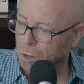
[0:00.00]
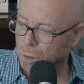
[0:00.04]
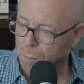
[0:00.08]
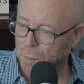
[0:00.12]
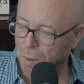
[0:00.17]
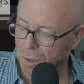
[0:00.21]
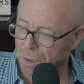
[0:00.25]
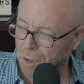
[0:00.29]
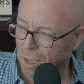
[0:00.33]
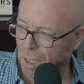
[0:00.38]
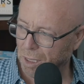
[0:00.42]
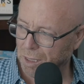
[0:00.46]

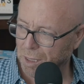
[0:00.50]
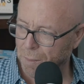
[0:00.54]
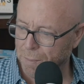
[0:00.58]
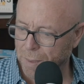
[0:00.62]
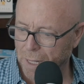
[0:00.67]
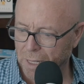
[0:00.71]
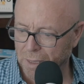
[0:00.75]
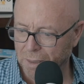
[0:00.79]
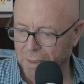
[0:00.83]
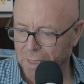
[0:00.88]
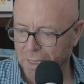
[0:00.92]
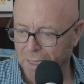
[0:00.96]
book talked
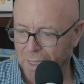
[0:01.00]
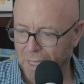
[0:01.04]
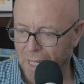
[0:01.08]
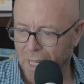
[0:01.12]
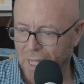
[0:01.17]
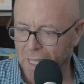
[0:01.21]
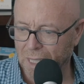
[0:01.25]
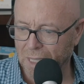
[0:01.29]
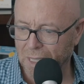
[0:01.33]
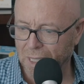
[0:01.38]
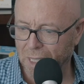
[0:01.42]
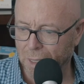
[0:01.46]
about the
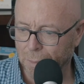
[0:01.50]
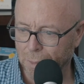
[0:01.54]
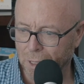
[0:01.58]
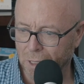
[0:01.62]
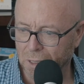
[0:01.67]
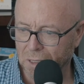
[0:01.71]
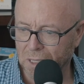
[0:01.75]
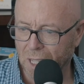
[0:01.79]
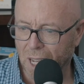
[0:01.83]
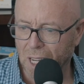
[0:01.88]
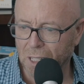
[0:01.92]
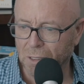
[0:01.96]
idea of
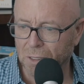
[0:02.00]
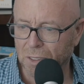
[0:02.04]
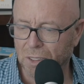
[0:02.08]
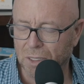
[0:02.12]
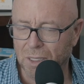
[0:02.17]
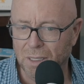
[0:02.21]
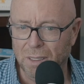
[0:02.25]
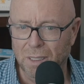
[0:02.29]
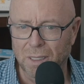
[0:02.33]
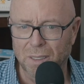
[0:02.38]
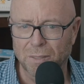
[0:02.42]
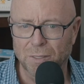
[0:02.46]

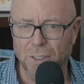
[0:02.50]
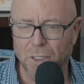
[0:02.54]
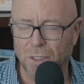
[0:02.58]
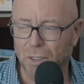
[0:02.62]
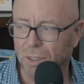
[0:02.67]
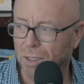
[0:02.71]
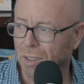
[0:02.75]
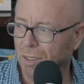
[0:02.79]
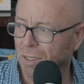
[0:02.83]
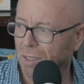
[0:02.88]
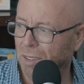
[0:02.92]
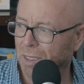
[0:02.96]
meritocracy
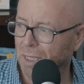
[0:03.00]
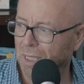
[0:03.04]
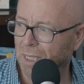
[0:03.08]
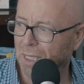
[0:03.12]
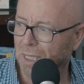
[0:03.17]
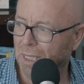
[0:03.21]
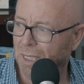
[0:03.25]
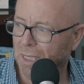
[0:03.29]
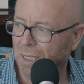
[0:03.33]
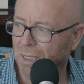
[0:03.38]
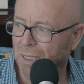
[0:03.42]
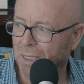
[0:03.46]
versus
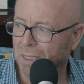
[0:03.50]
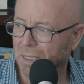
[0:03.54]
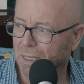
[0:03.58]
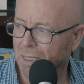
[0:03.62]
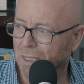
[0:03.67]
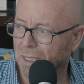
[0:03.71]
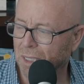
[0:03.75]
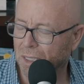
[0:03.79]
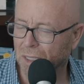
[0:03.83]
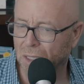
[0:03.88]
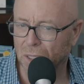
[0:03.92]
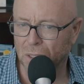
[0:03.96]
the
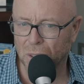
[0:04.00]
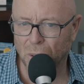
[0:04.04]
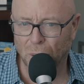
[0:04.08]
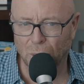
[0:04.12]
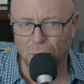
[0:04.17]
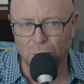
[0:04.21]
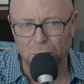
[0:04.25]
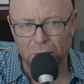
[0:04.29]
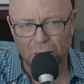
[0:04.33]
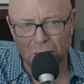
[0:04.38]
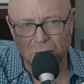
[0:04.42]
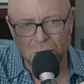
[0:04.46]

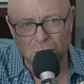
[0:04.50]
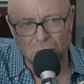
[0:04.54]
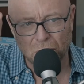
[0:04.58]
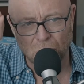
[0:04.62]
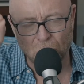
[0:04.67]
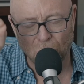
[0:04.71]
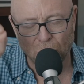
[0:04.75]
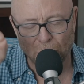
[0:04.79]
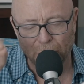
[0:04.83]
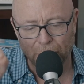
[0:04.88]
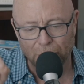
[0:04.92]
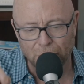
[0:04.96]
dictator-
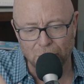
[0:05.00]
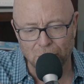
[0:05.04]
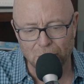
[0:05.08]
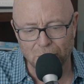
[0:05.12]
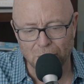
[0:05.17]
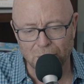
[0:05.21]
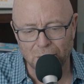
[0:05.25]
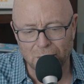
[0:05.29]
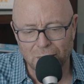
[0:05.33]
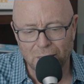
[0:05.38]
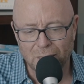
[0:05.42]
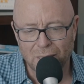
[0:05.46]

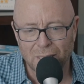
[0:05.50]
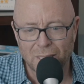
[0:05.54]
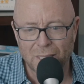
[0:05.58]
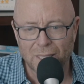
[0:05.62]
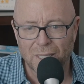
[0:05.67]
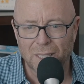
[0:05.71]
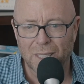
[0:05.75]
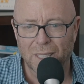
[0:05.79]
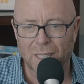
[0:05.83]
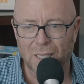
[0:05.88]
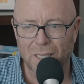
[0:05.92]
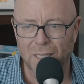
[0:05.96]
dictatorial
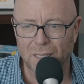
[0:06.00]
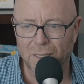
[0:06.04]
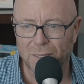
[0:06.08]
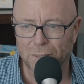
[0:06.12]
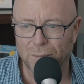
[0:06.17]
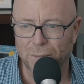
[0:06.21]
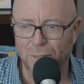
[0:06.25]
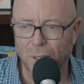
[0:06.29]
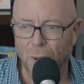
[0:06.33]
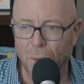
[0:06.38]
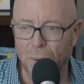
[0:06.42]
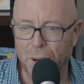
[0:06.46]
uh,
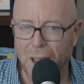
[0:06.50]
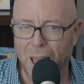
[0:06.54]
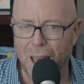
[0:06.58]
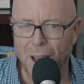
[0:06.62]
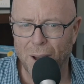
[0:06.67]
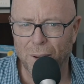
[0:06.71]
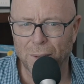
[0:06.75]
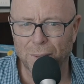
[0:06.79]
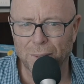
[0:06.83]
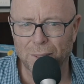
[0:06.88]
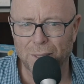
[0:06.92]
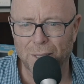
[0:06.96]
flow
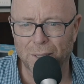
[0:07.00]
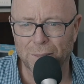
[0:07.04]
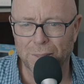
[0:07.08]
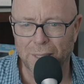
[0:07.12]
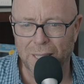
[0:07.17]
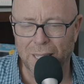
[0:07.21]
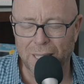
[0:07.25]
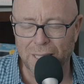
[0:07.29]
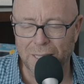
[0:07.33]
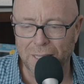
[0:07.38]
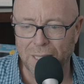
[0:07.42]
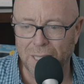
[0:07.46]
down of
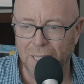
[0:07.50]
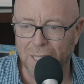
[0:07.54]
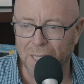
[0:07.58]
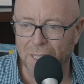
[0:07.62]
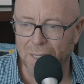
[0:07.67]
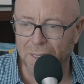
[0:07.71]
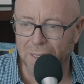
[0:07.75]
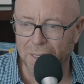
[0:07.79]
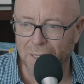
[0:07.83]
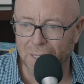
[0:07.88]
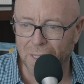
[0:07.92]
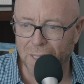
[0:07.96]
an
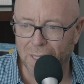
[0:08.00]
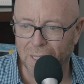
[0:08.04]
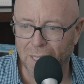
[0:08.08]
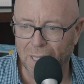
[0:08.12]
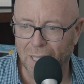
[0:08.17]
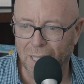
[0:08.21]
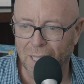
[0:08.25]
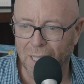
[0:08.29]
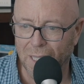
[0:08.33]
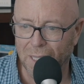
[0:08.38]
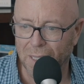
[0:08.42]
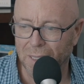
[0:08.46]
idea,
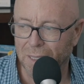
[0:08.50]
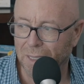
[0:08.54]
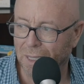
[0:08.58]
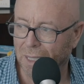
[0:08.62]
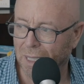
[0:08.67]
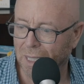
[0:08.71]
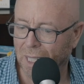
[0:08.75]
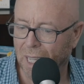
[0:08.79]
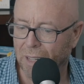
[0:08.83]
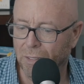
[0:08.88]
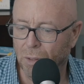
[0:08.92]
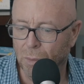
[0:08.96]
and
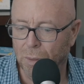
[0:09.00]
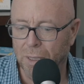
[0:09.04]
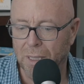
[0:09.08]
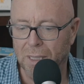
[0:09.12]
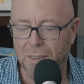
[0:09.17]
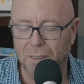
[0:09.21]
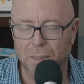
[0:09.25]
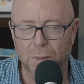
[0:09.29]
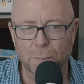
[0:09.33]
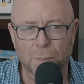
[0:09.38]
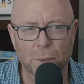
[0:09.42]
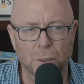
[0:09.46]
like everyone
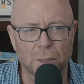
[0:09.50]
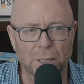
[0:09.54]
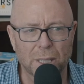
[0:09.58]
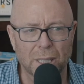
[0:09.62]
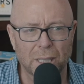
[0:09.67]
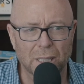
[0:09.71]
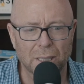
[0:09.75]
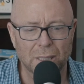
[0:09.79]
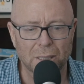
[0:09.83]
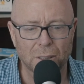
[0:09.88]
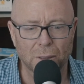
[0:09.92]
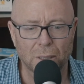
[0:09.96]
gets to put
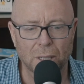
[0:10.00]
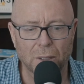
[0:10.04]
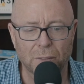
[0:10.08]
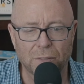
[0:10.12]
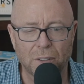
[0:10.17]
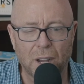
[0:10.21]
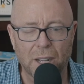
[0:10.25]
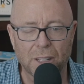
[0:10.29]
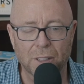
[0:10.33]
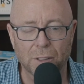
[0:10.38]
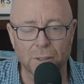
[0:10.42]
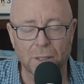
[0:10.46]
in. They're in
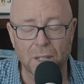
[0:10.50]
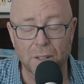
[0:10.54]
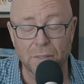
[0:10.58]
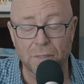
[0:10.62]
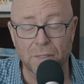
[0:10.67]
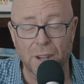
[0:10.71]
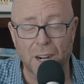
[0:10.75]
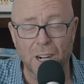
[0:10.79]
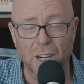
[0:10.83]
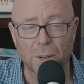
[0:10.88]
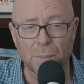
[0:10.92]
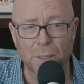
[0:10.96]
a they're in an
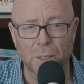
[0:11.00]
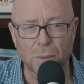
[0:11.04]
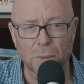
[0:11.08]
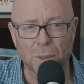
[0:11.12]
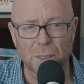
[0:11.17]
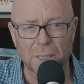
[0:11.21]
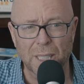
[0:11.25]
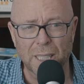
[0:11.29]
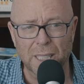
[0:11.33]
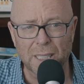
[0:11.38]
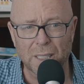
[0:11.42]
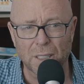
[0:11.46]
environment
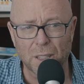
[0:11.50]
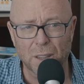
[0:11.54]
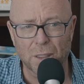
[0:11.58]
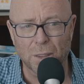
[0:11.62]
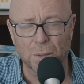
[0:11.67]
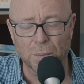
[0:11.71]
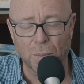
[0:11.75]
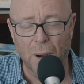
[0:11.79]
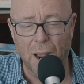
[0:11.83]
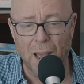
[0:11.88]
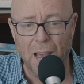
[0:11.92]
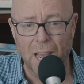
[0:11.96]
where they can
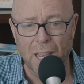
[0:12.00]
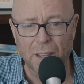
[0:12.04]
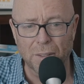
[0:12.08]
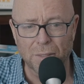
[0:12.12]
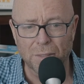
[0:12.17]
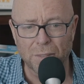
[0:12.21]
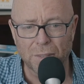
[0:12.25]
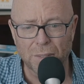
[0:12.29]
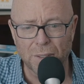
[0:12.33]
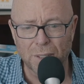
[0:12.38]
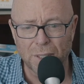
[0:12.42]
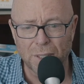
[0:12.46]
thrive